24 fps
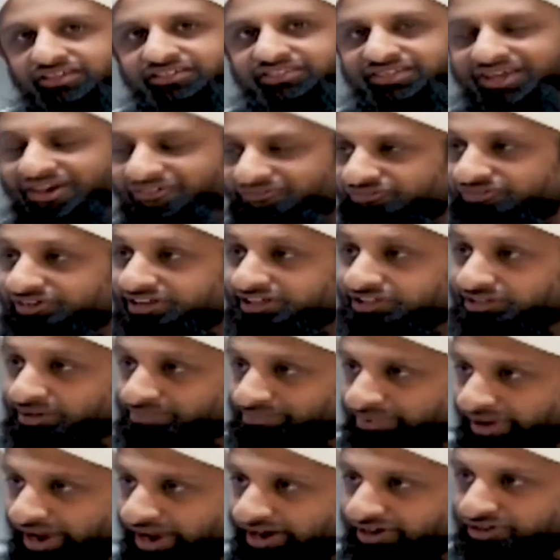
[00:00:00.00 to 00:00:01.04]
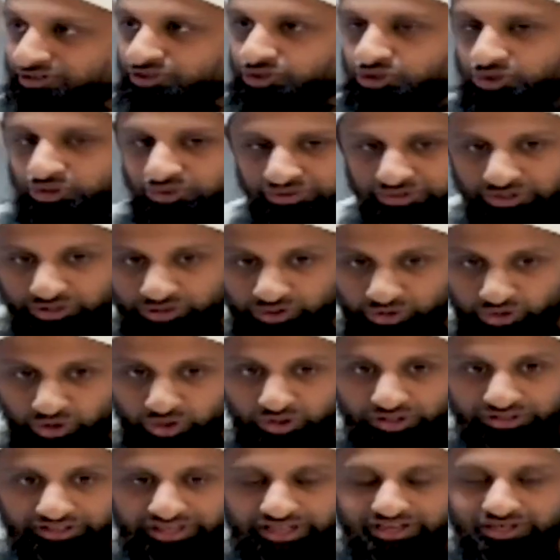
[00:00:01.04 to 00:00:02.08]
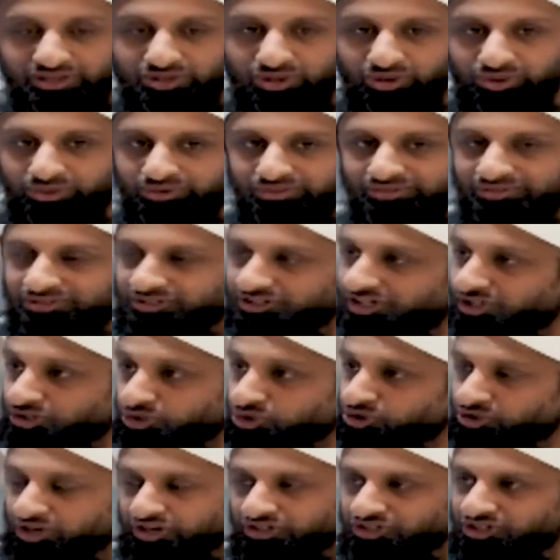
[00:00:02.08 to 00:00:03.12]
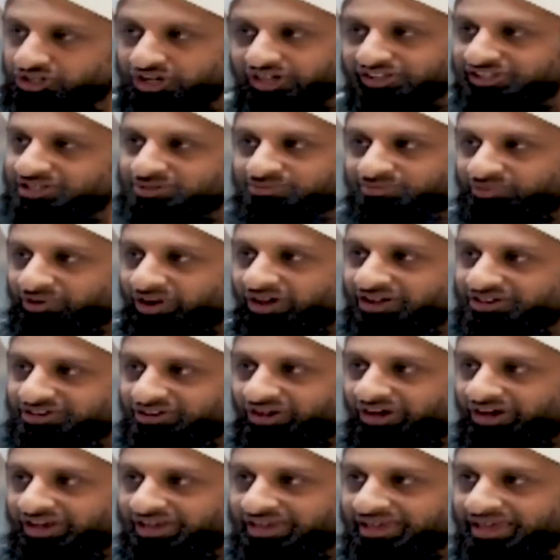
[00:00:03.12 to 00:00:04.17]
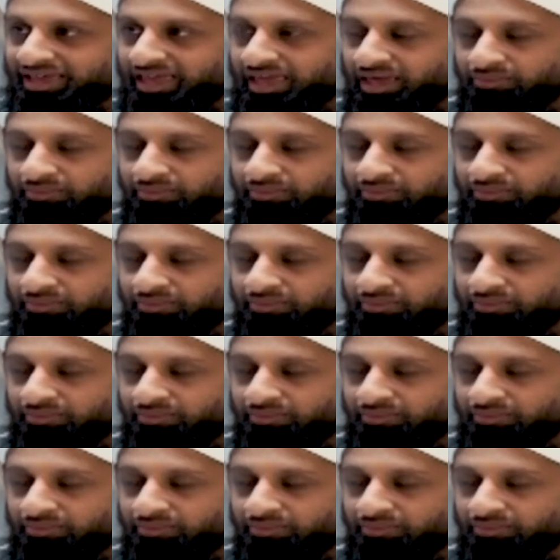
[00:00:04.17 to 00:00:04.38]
Definitely the parents should look that, you know, they shouldn't turn this blind eye.